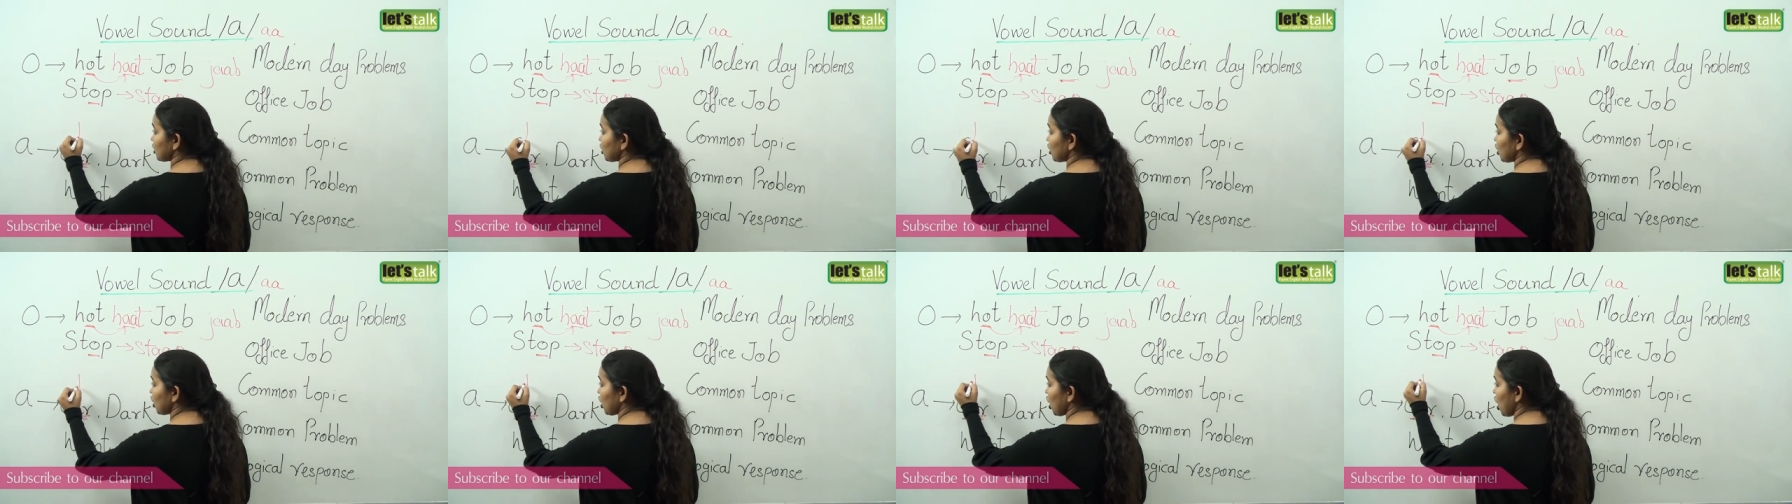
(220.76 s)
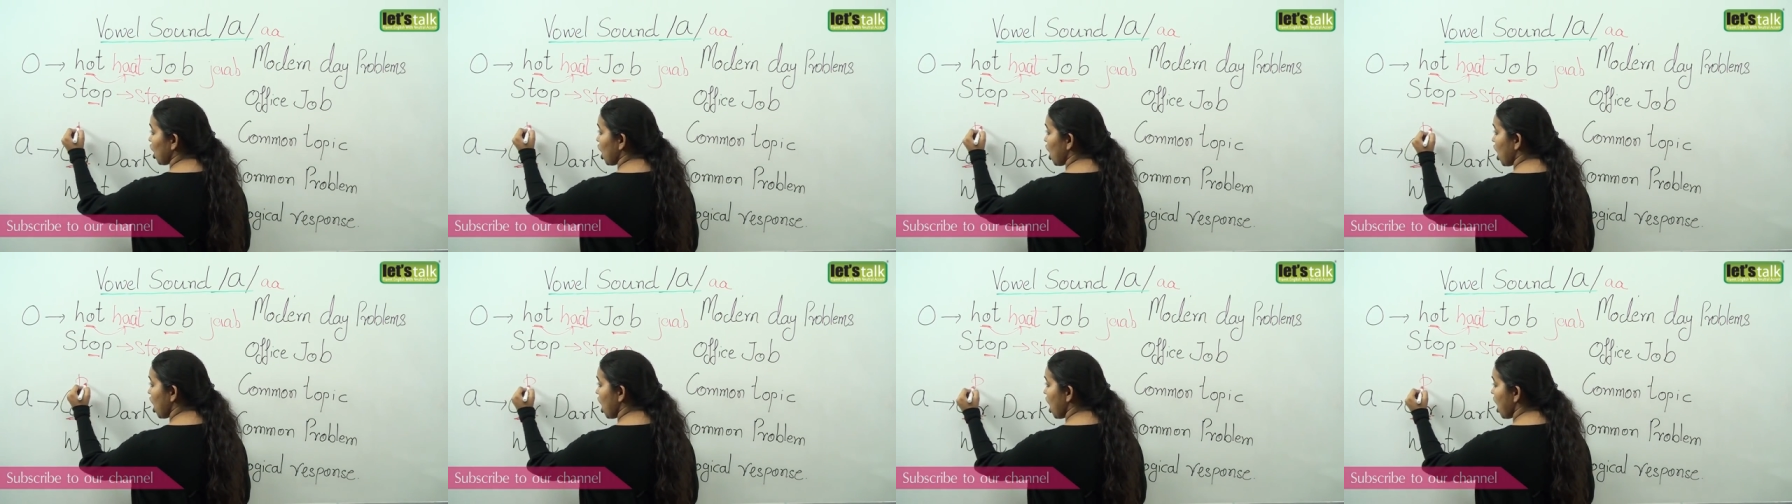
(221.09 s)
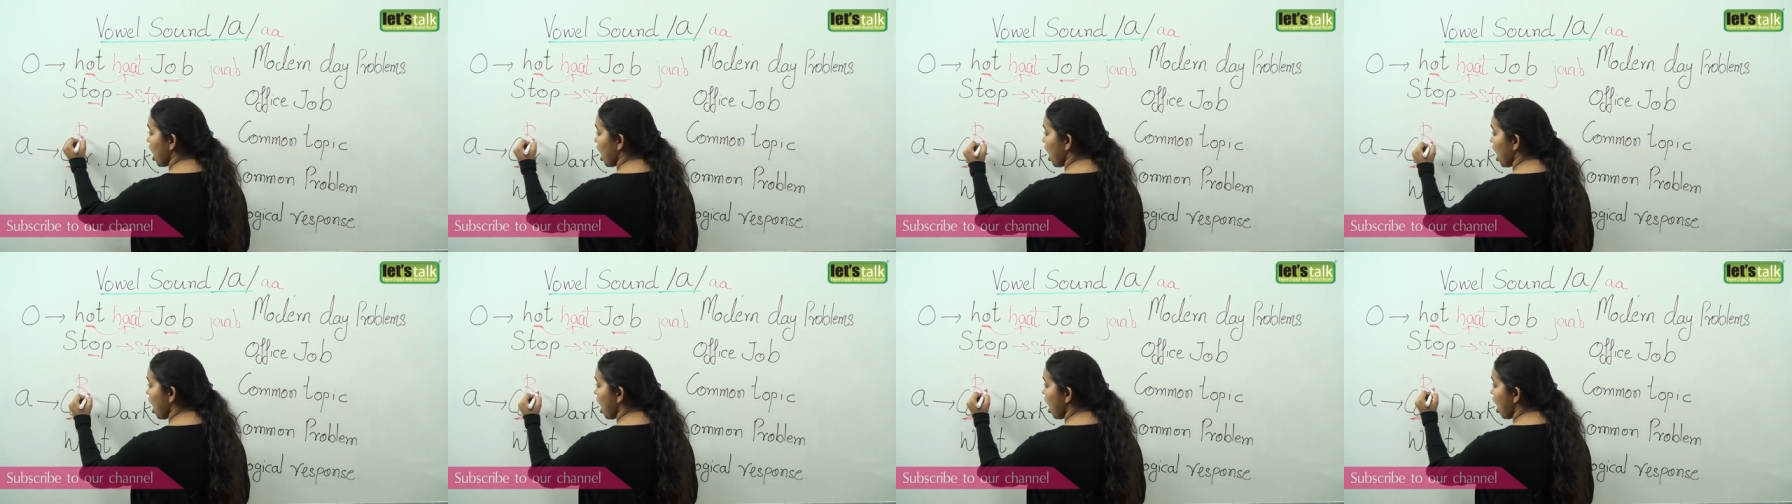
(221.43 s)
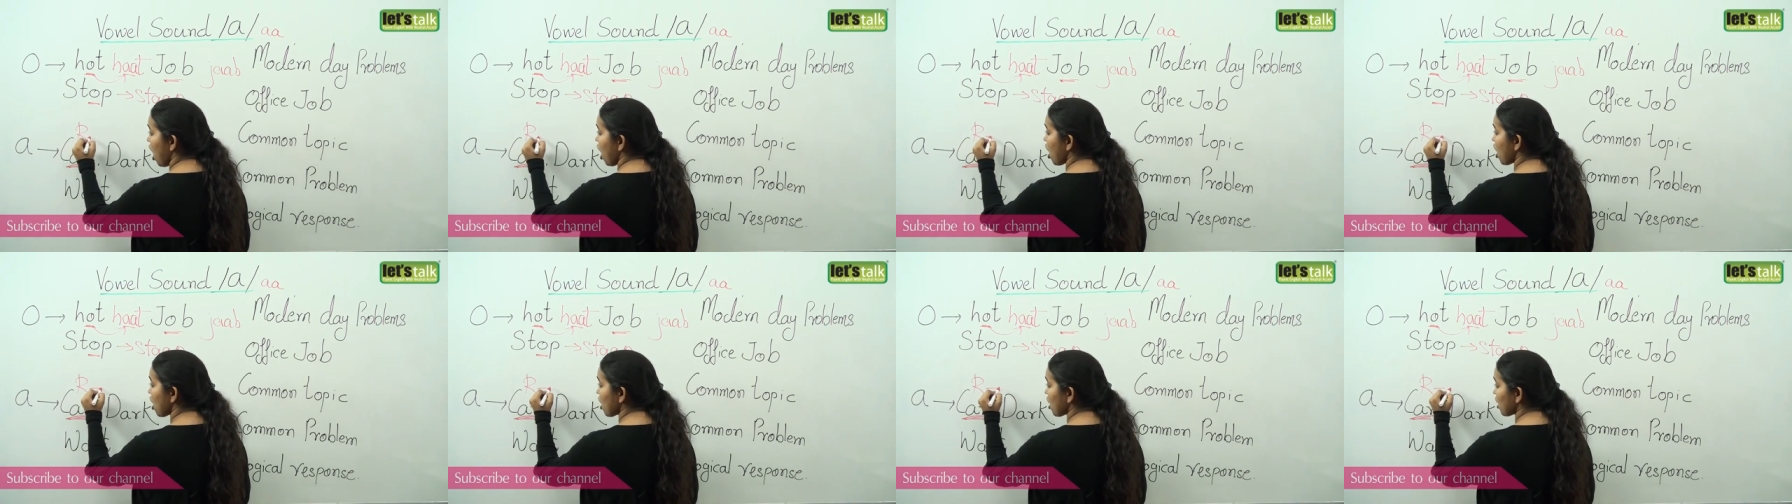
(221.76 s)

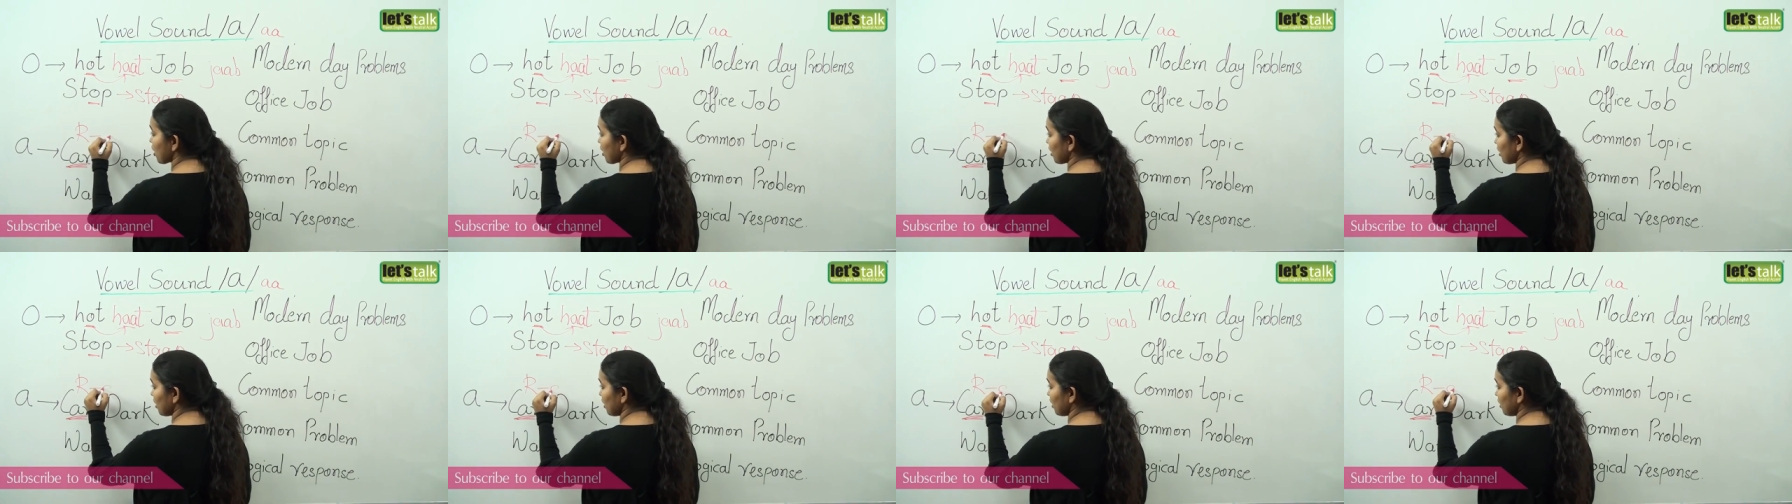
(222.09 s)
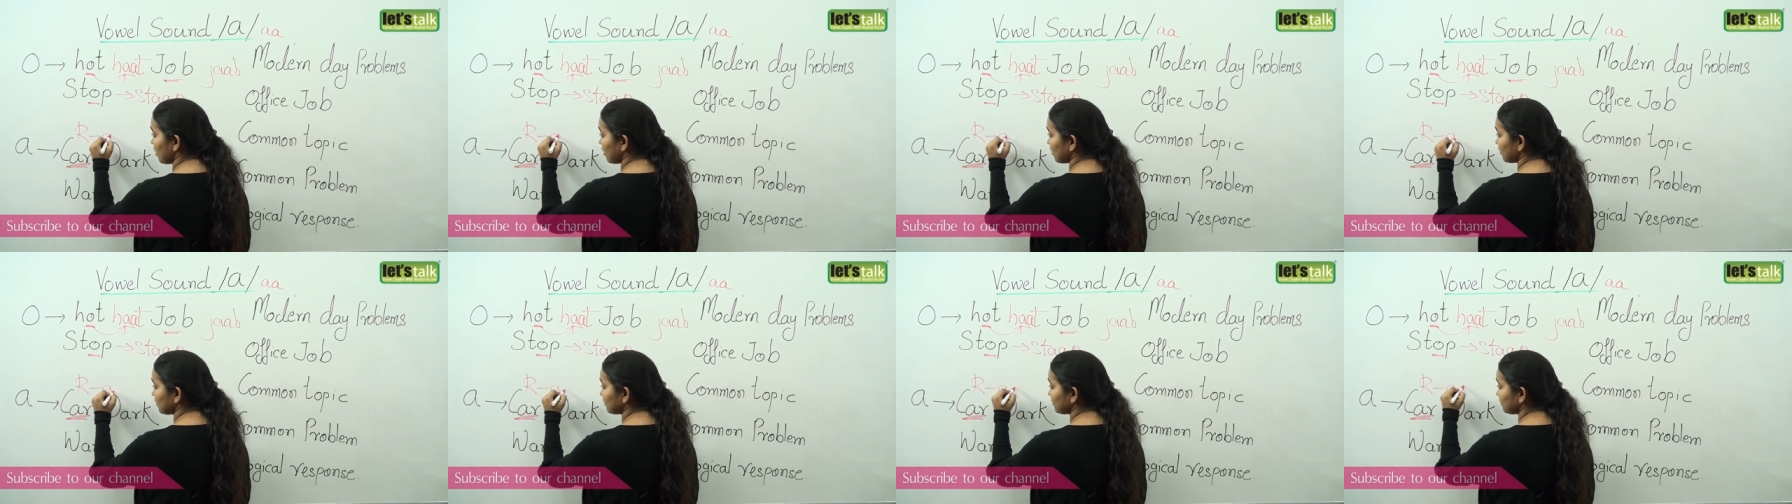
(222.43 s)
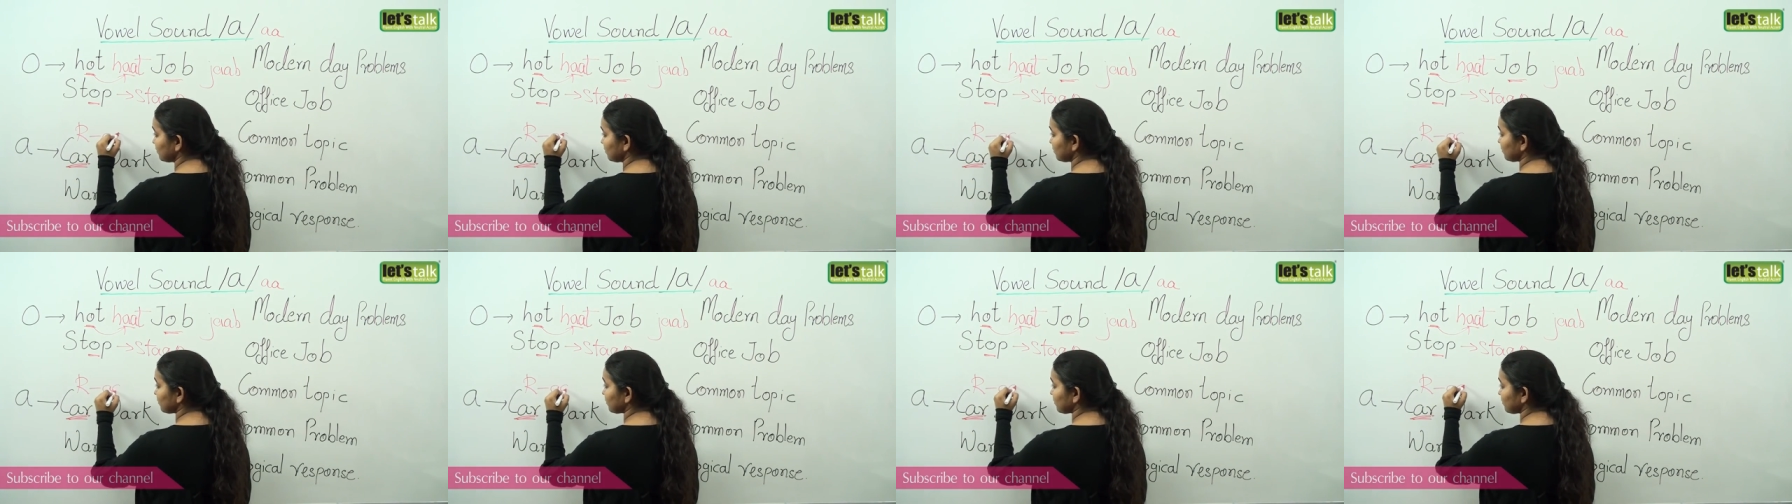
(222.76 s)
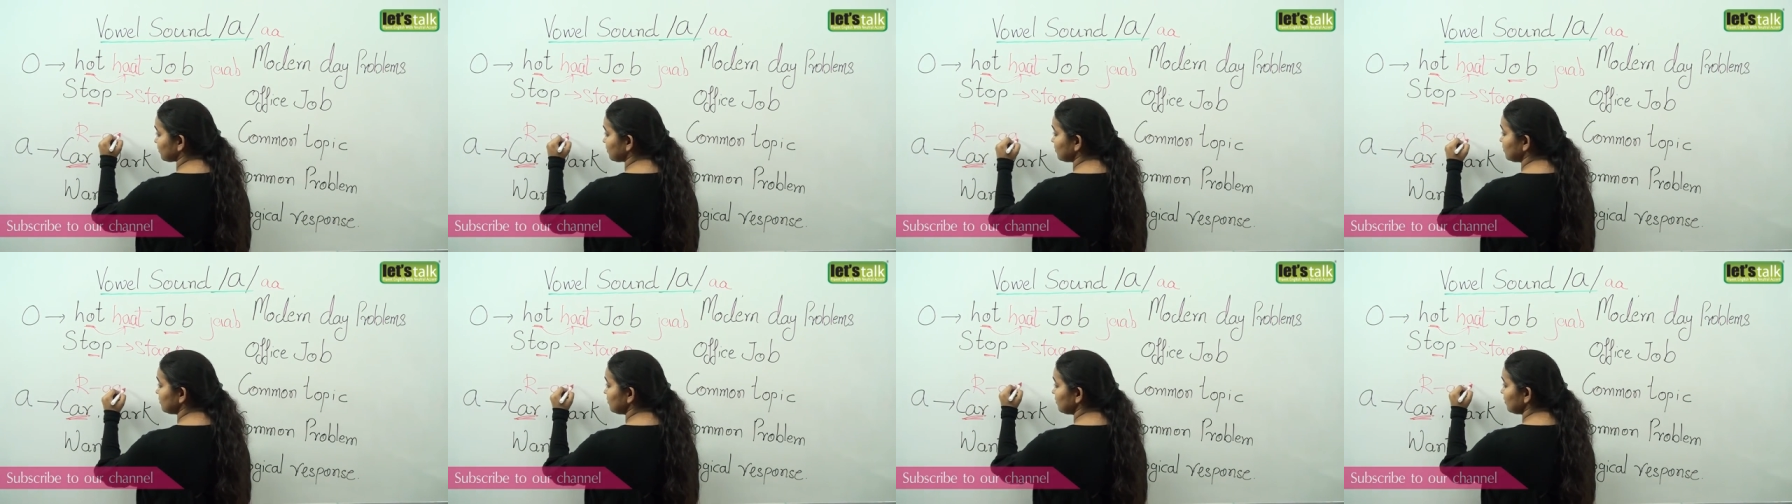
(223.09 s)
car.
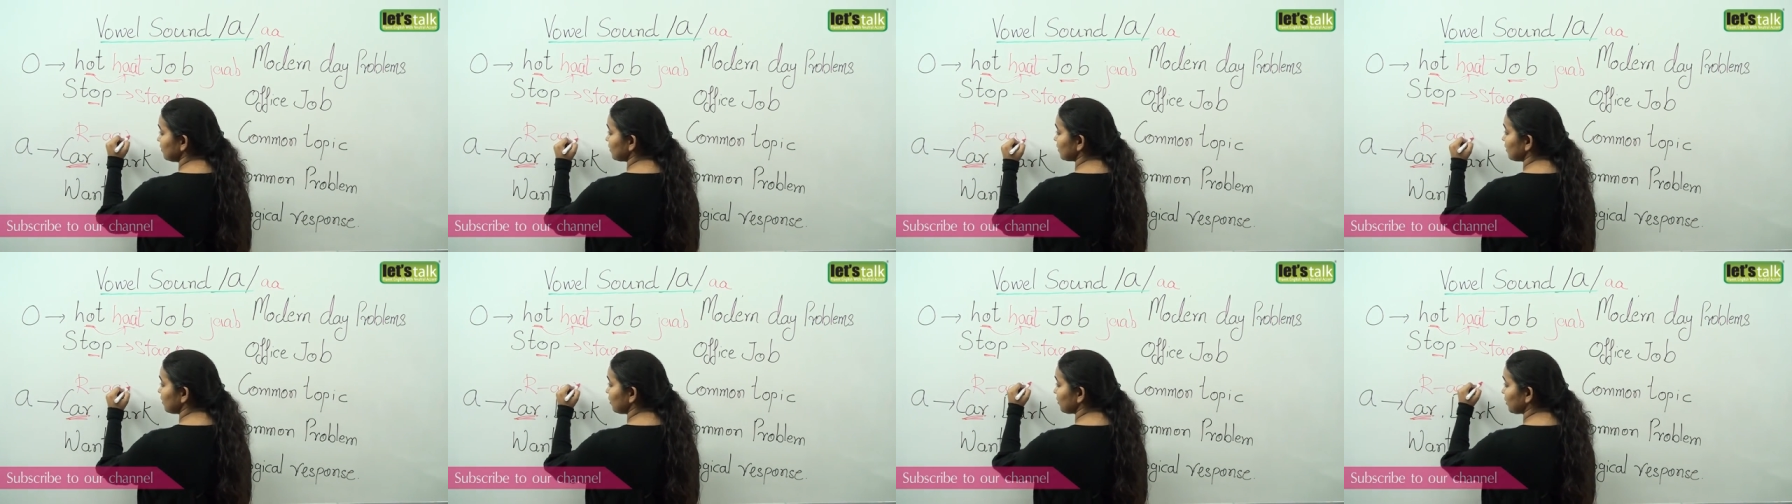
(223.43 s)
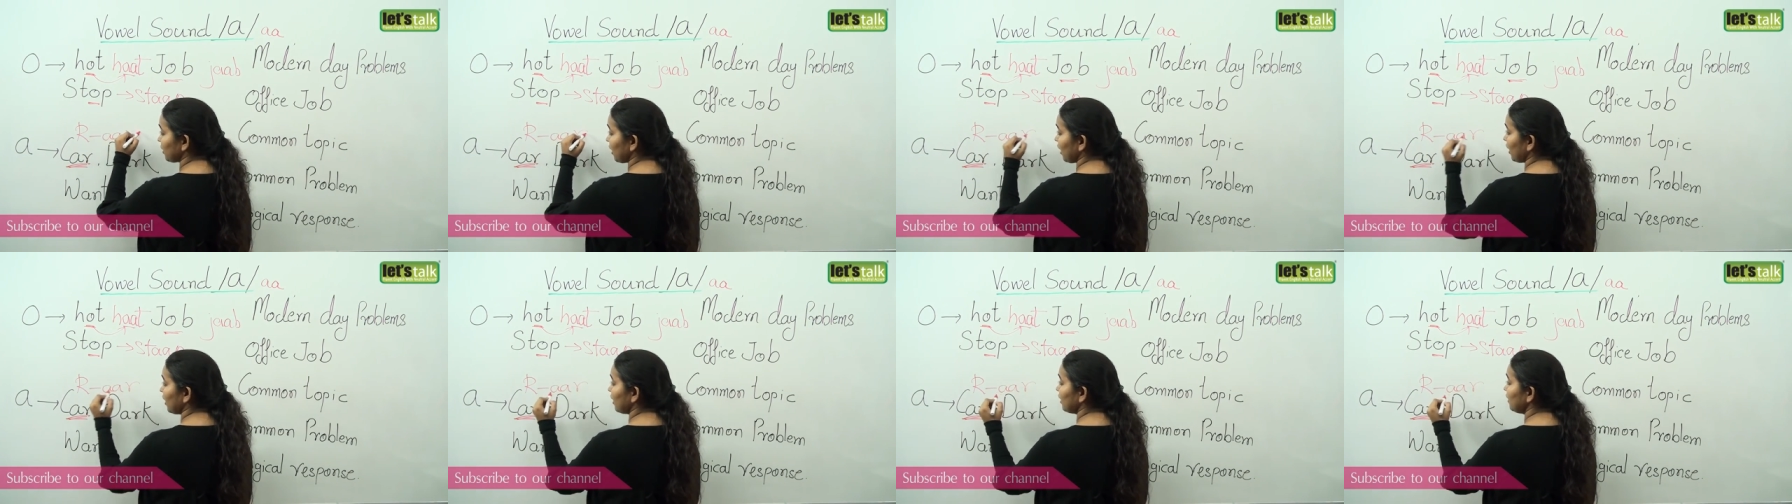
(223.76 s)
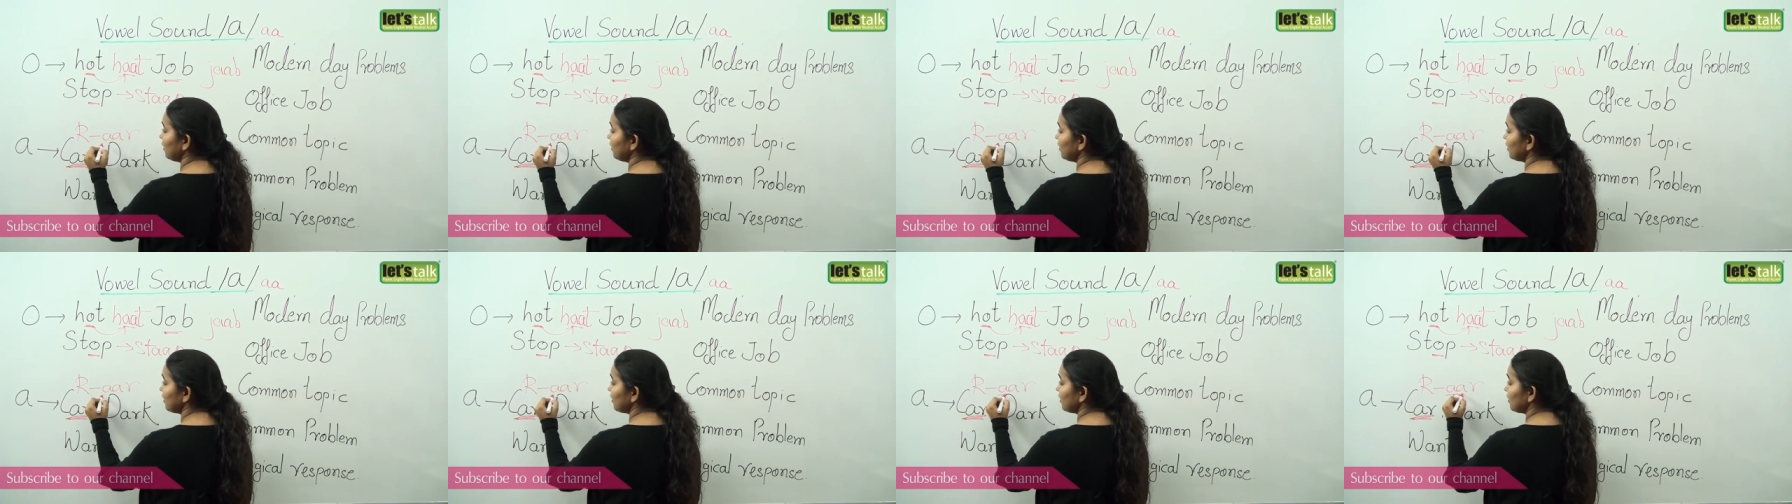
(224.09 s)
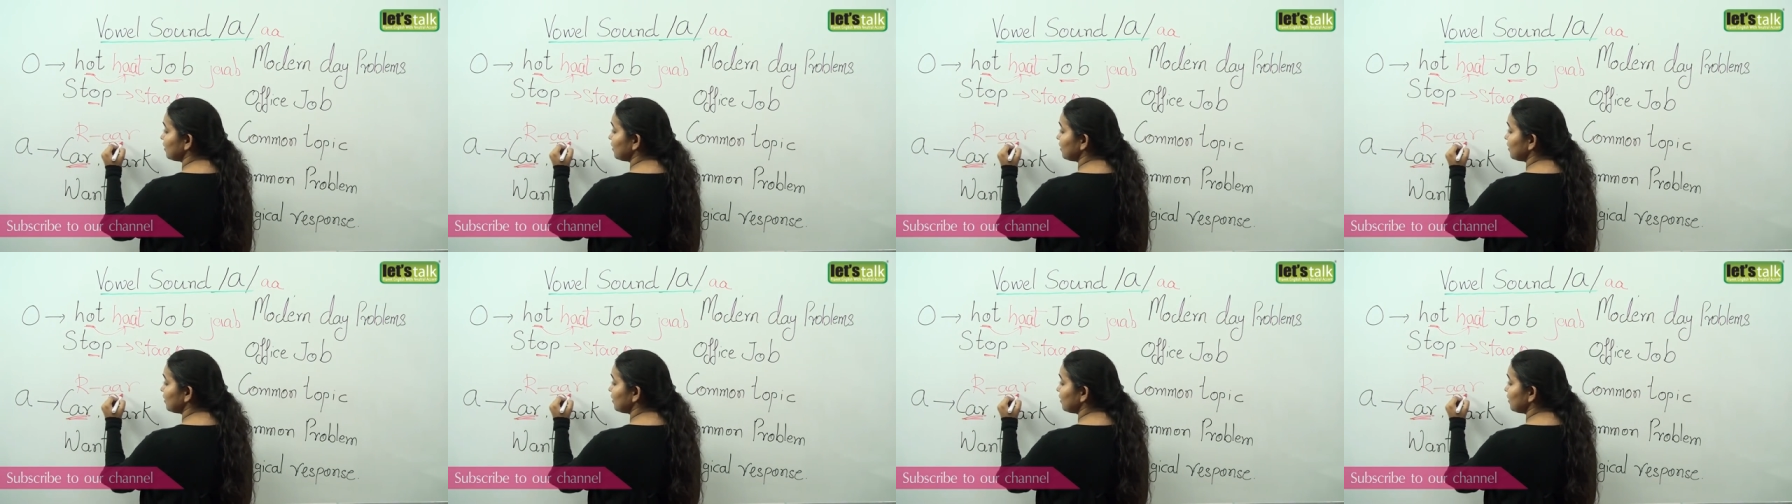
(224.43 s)
Okay.